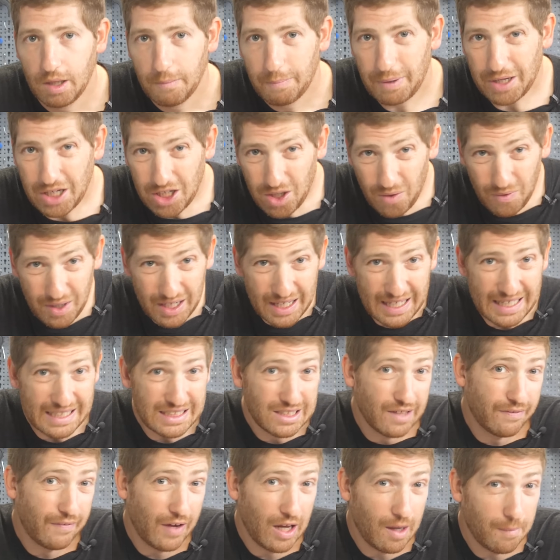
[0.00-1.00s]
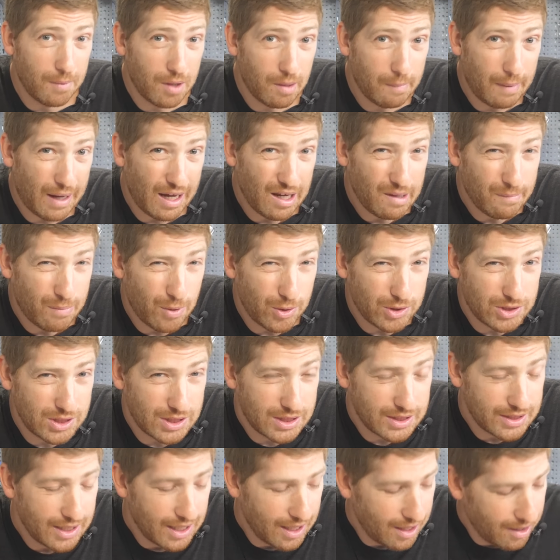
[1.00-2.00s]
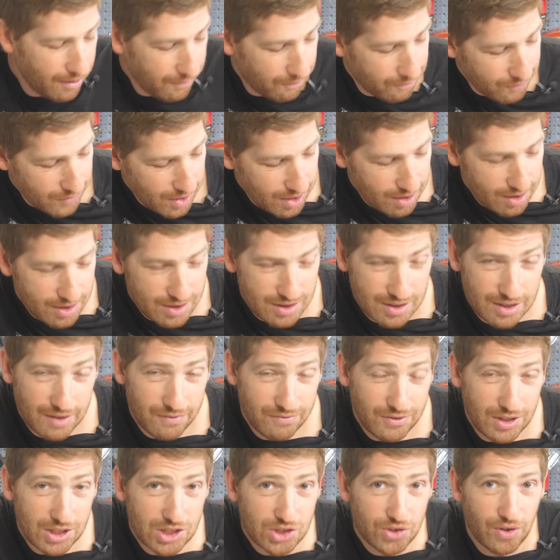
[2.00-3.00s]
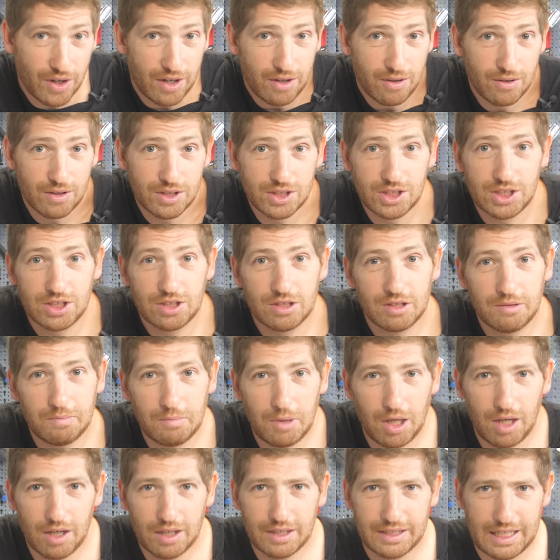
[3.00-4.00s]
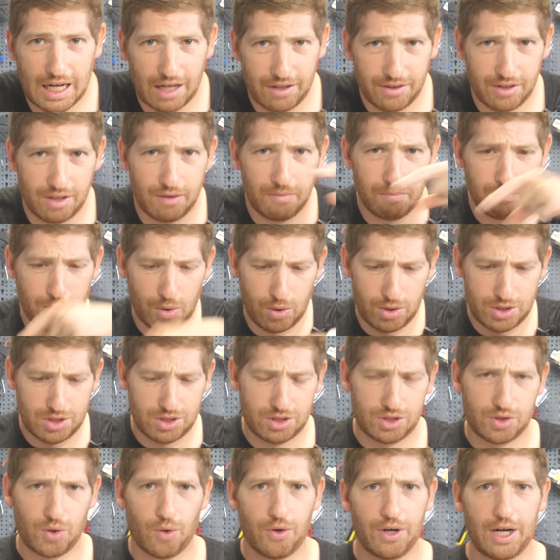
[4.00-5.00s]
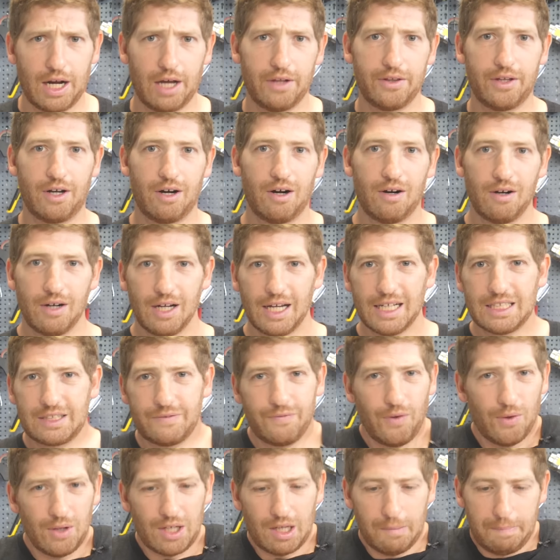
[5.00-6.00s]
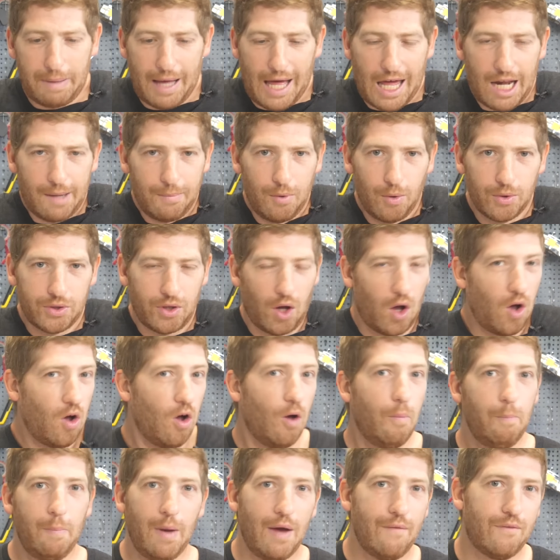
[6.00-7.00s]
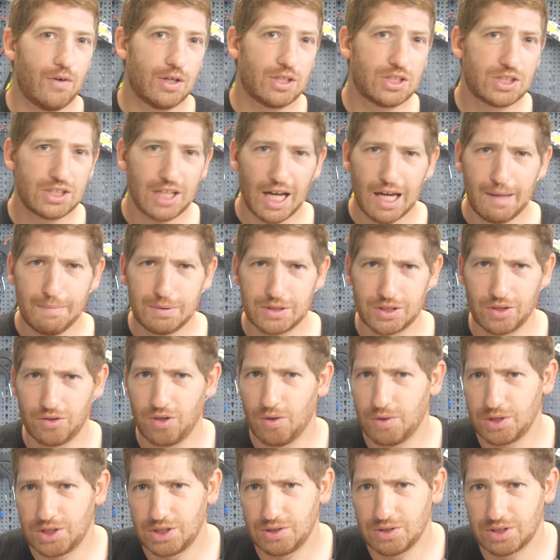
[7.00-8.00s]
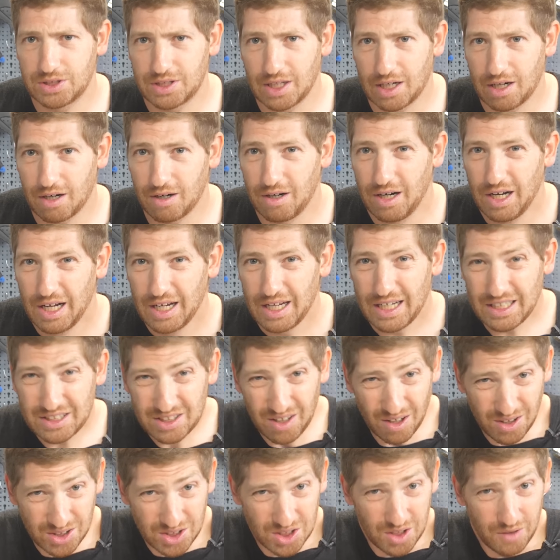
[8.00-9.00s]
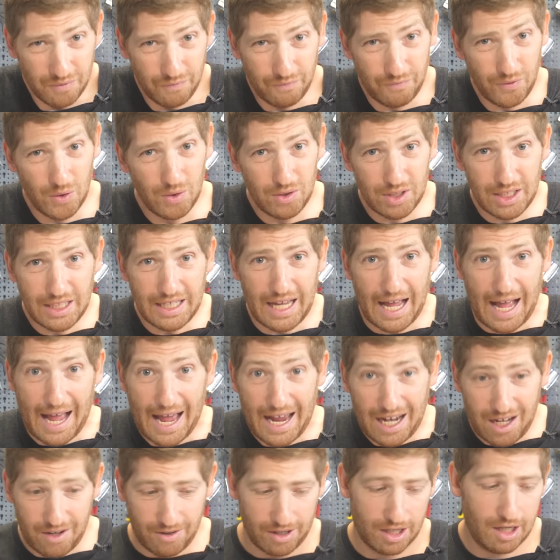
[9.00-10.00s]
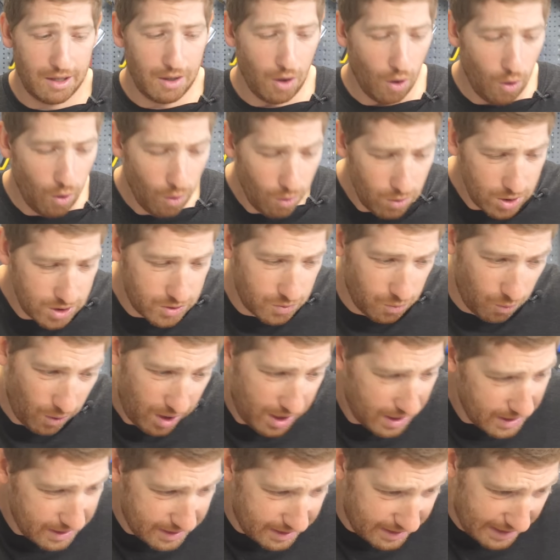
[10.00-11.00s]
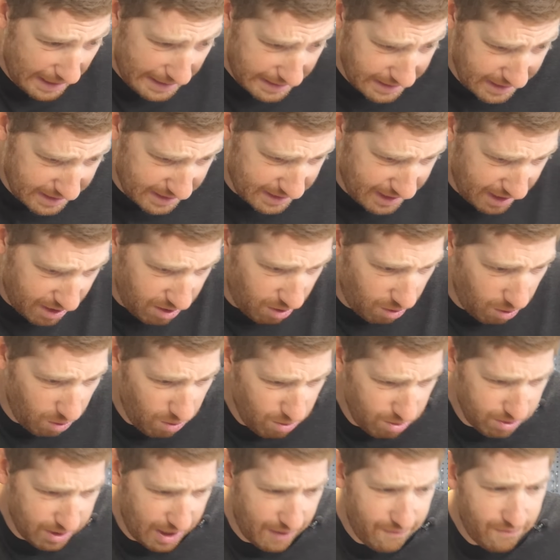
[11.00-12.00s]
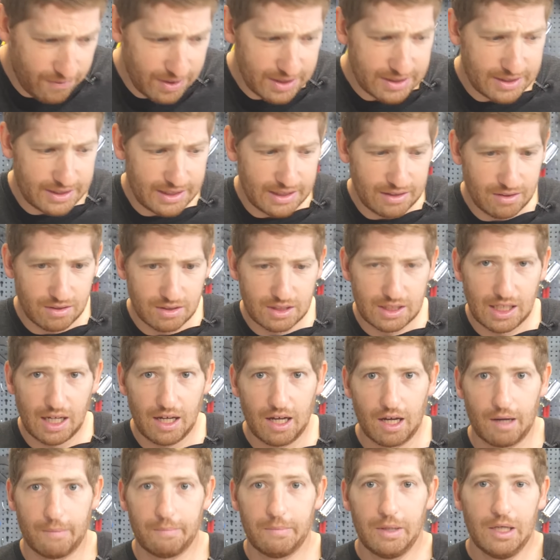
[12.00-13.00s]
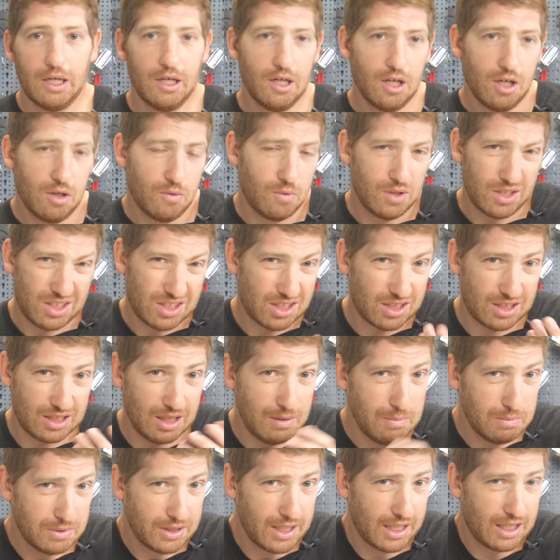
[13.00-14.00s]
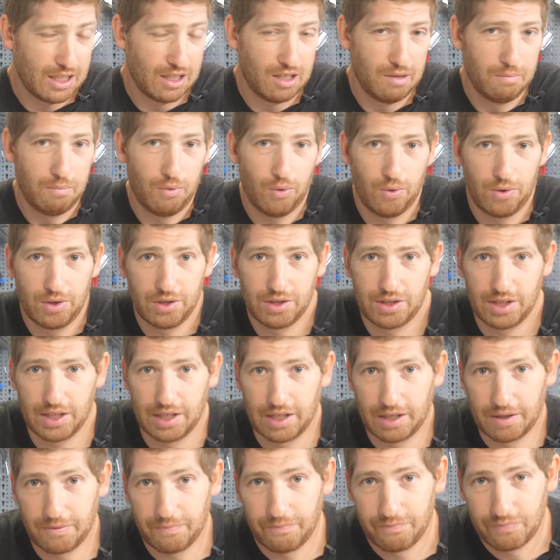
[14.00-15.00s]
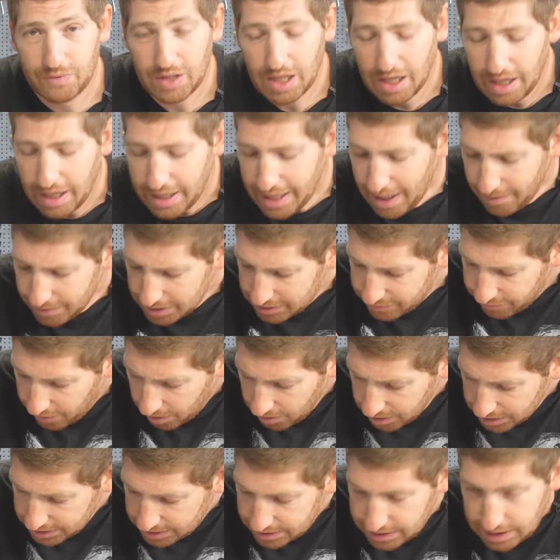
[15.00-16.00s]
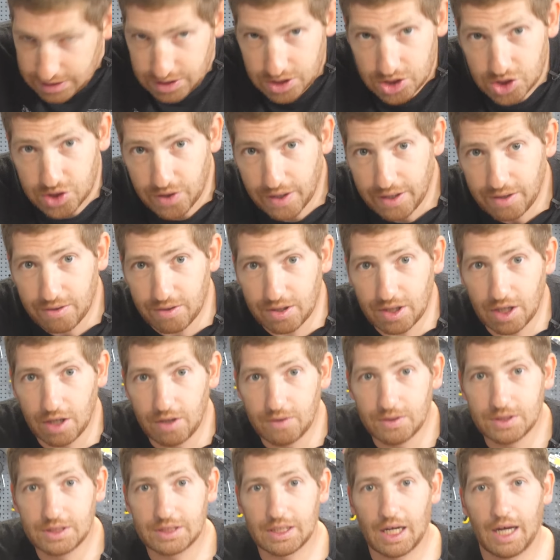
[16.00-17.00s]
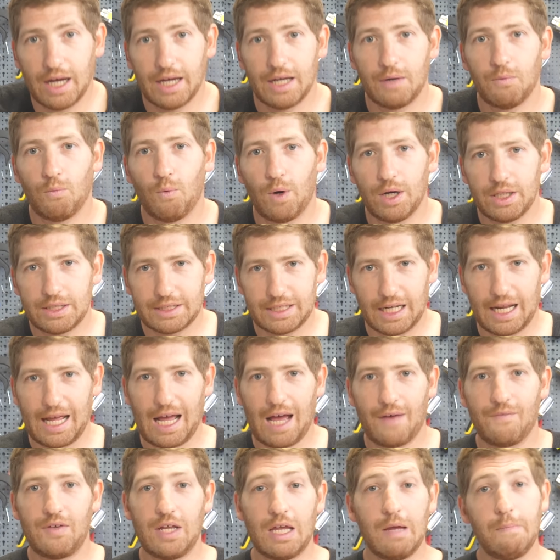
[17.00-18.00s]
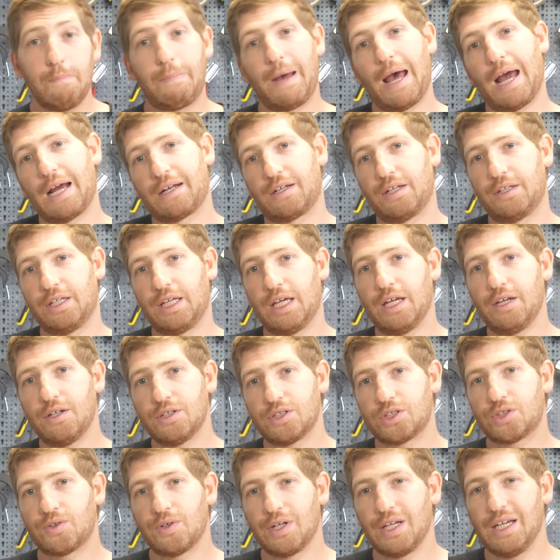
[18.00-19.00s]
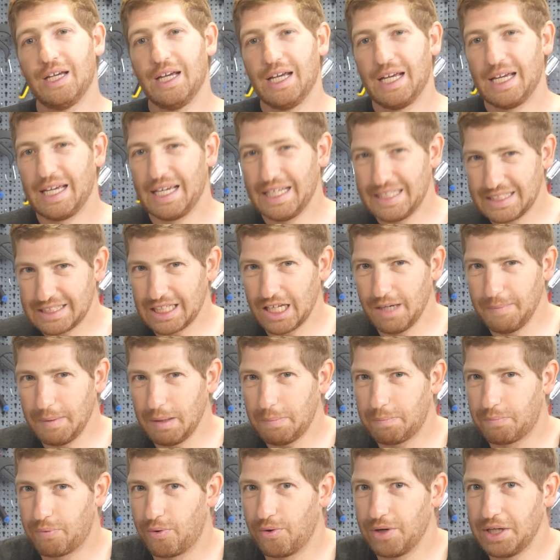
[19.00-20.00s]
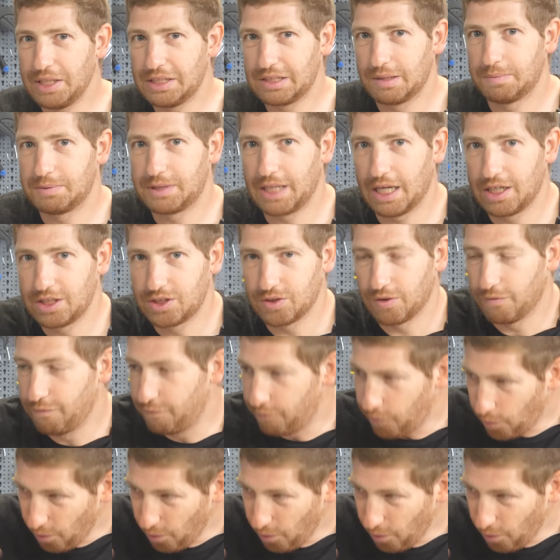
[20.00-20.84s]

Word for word: But you know it is available to buy and purchase today? This nifty trainer and chill mug down the merch store down there. It's fully compatible with all beverage types, so no issues there. It's also fully accurate. It holds what it says it's gonna hold every single time, which seems like an important thing. Now, as far as this trainer goes uh, and what it's going to have an impact on the industry, it's going to be pretty substantial.